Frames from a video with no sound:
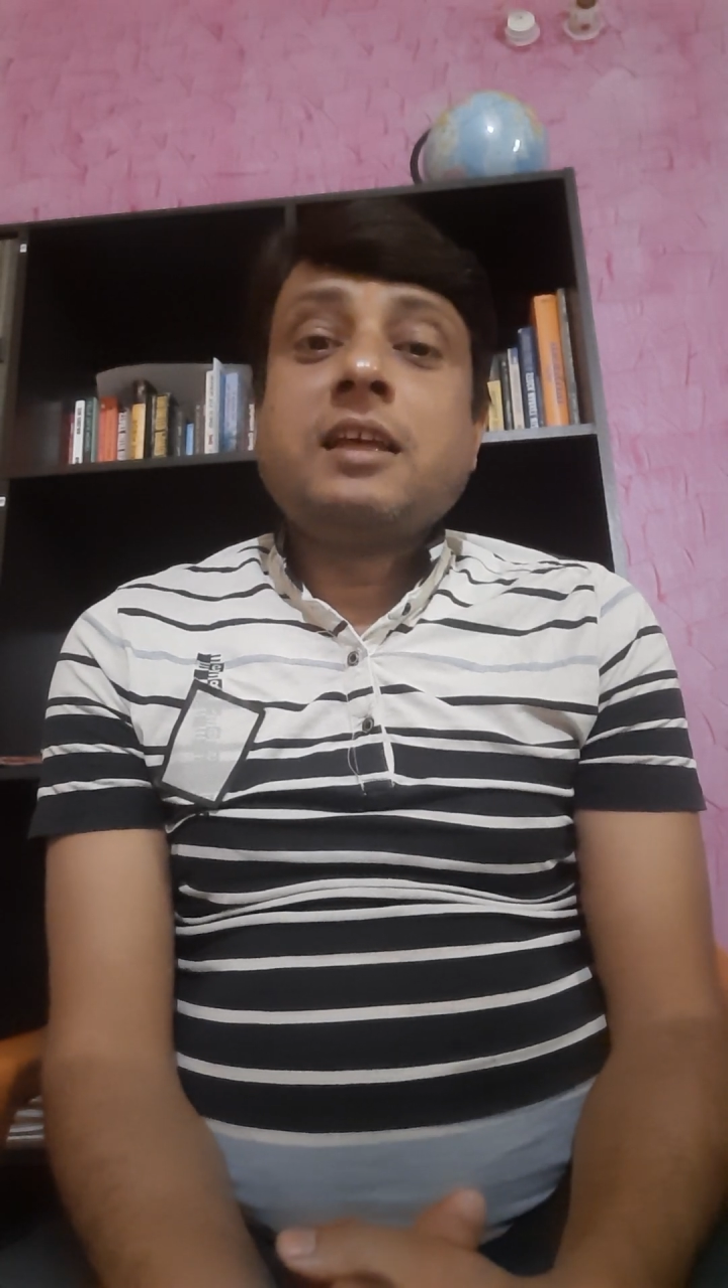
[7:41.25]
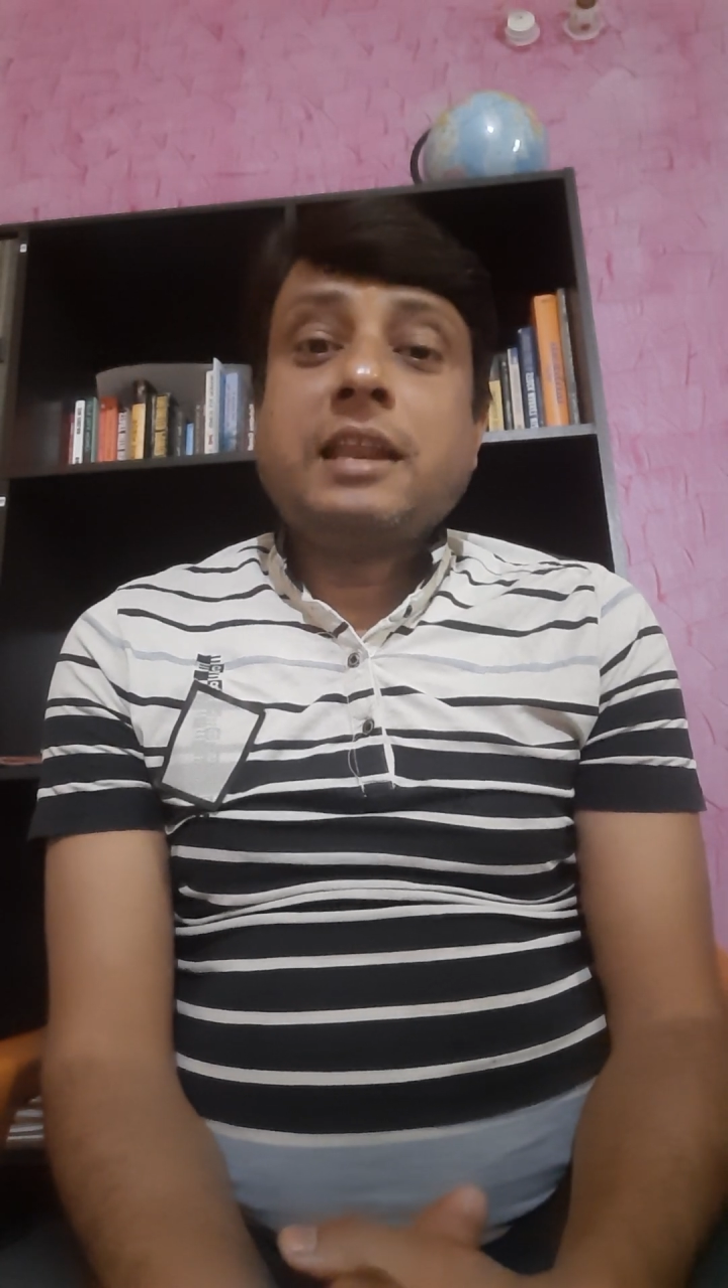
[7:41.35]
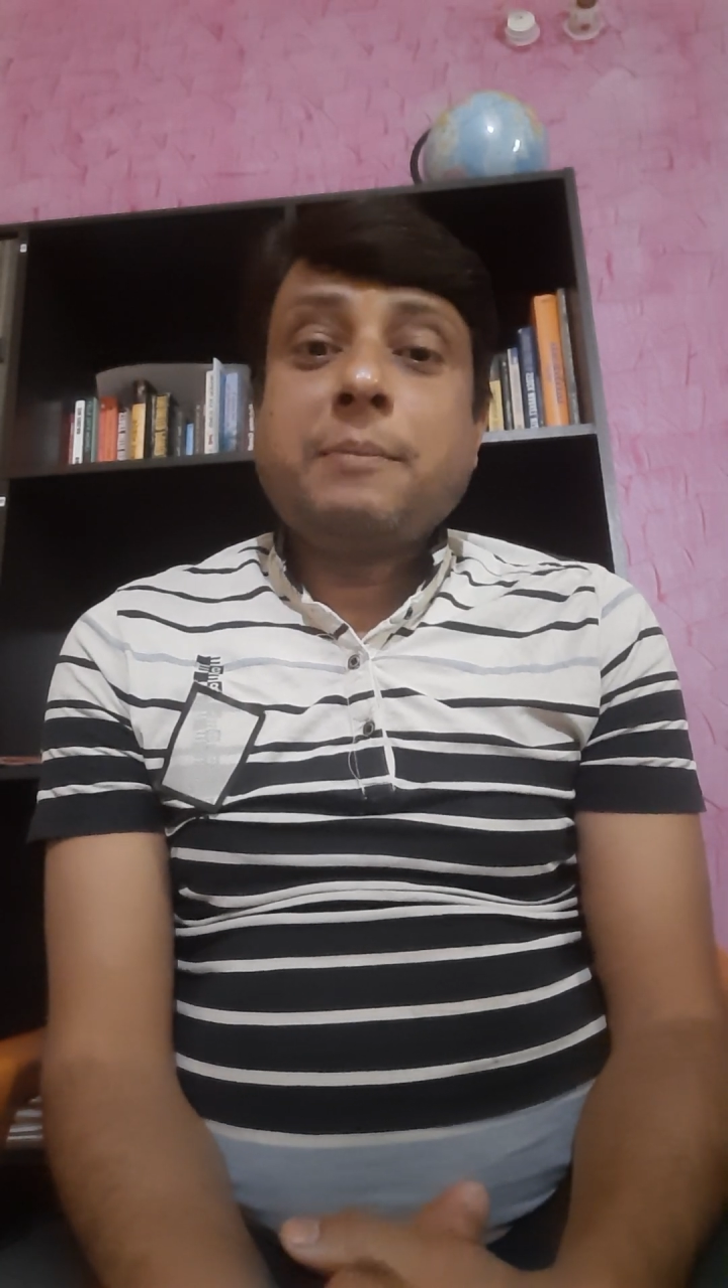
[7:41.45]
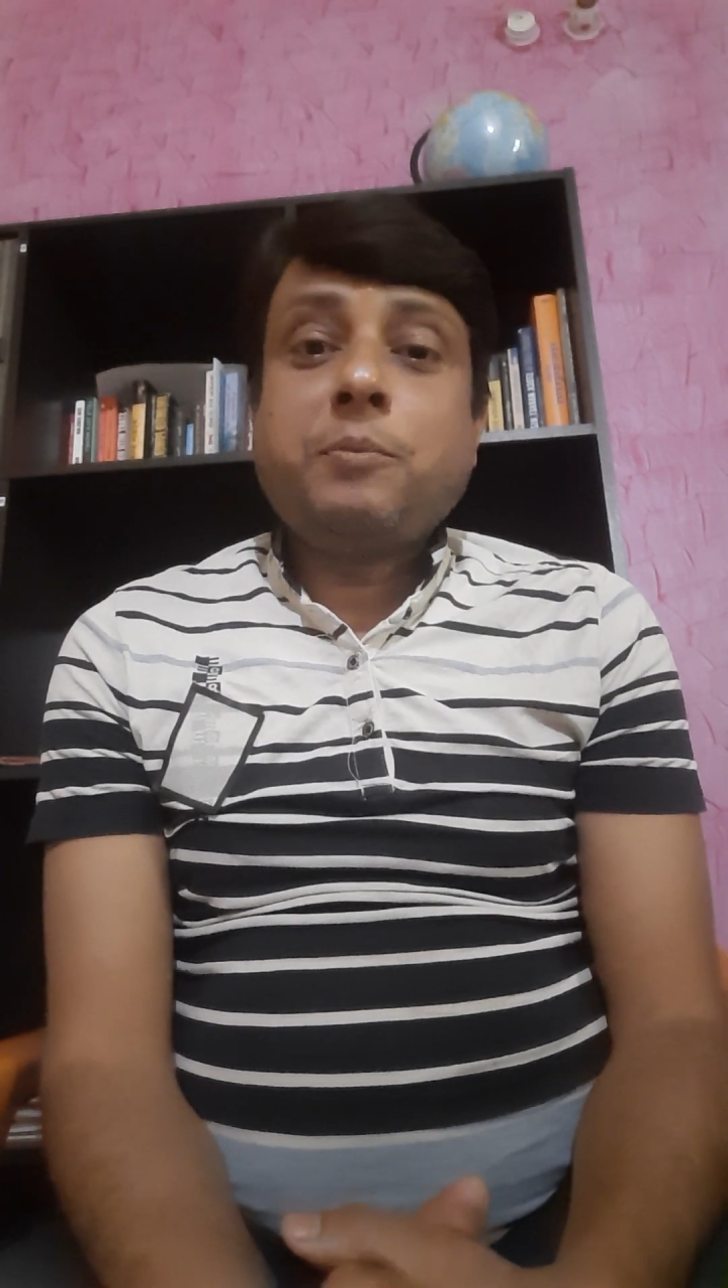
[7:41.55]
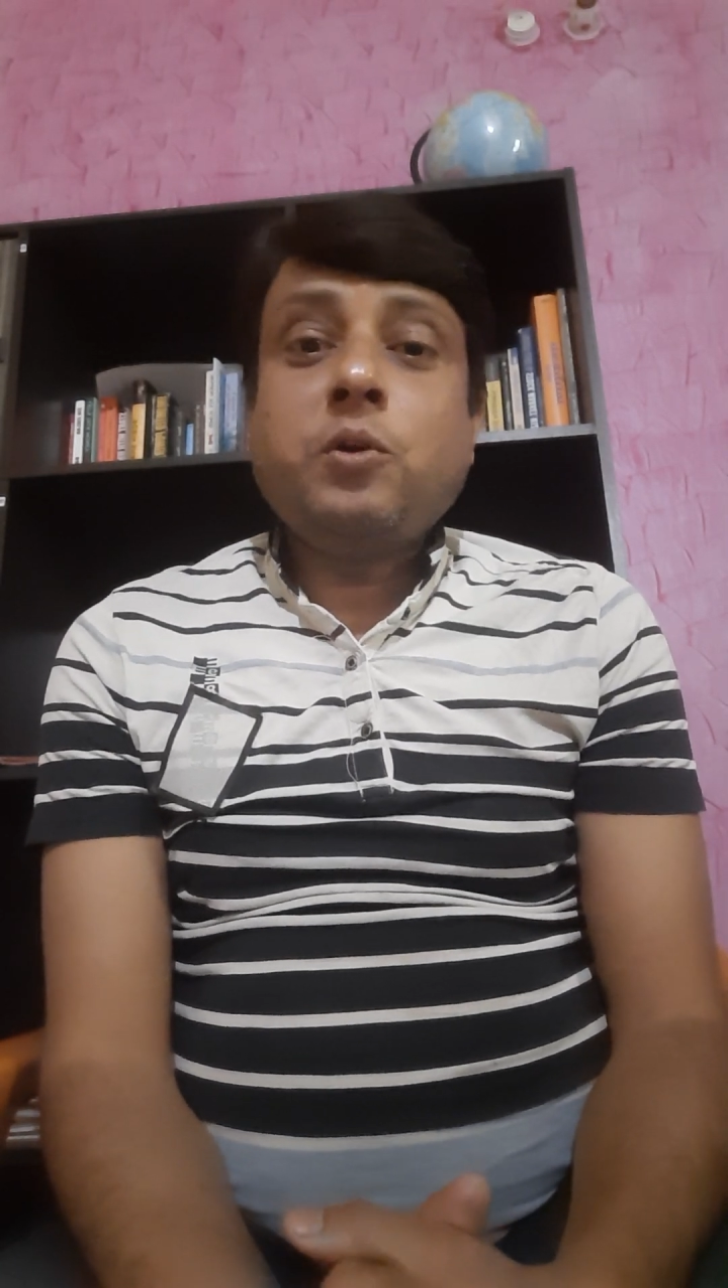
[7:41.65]

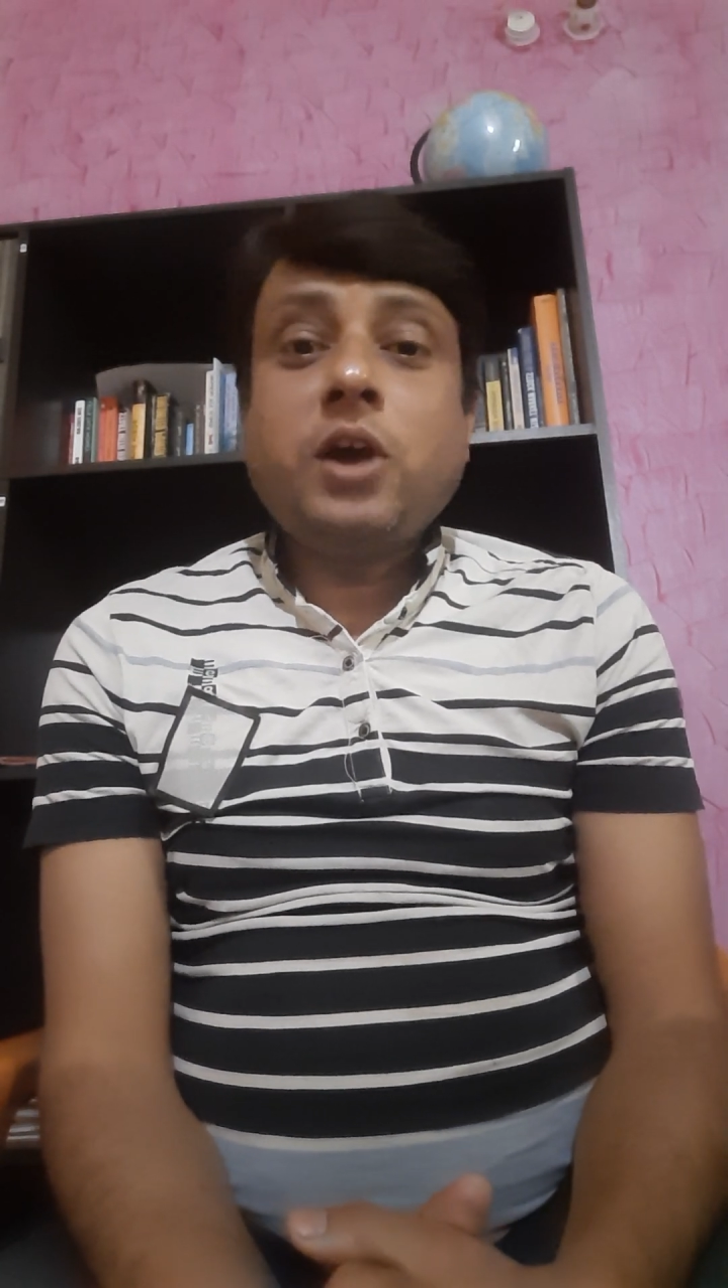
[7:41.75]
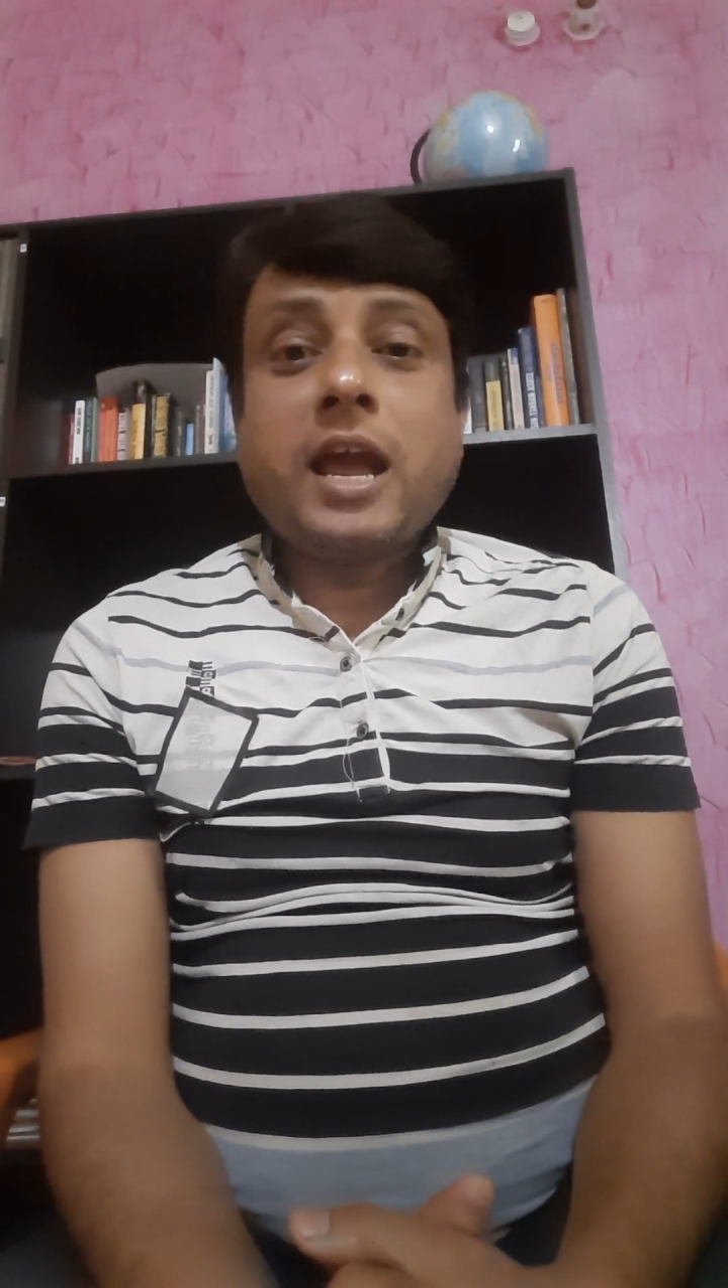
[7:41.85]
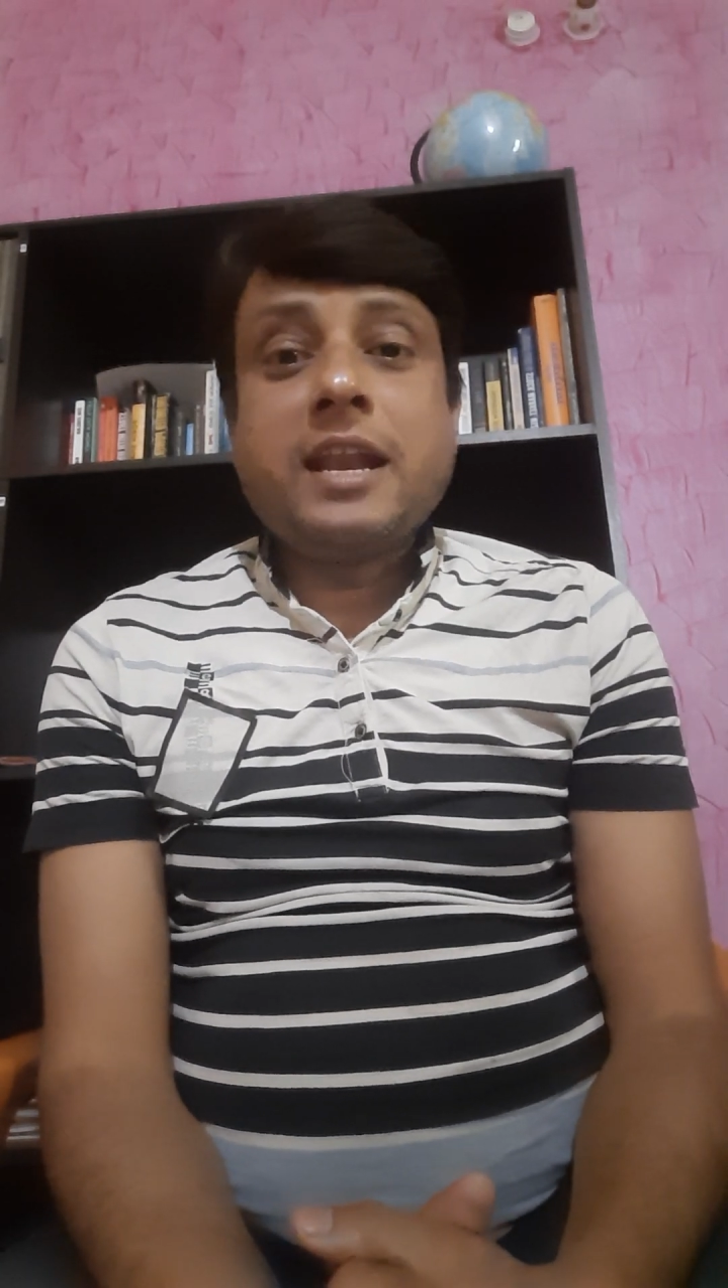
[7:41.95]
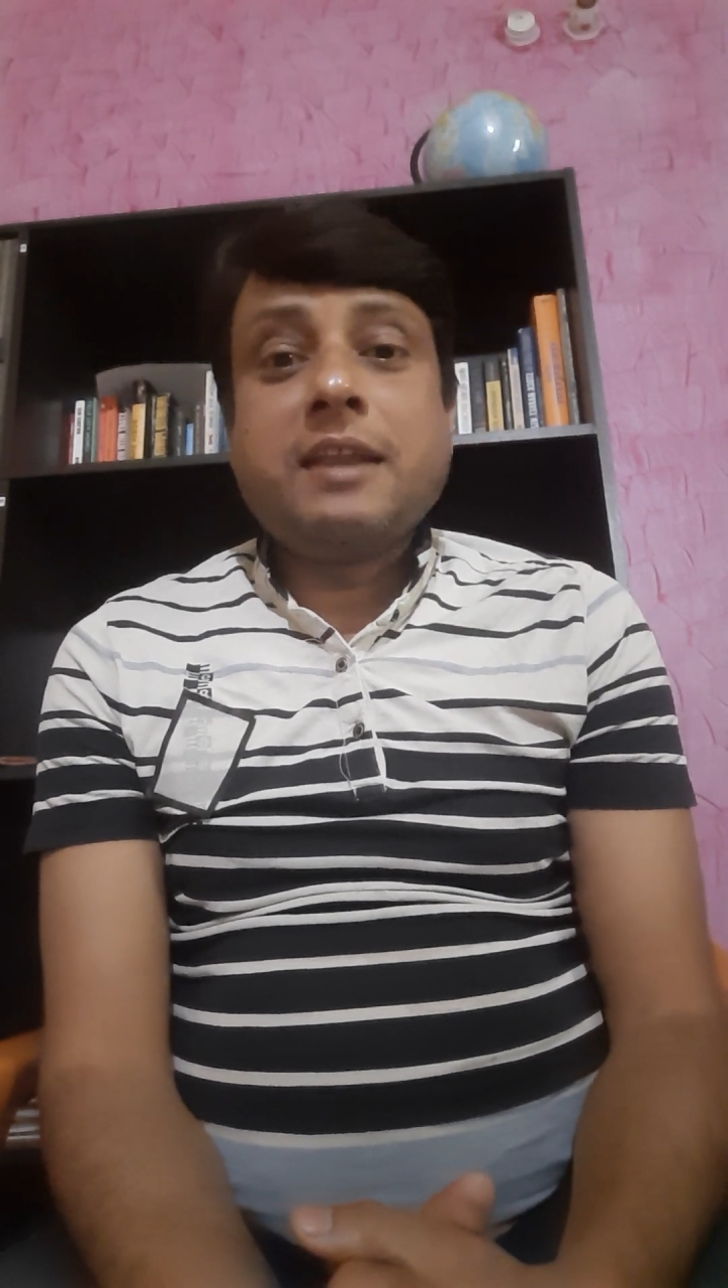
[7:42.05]
repo and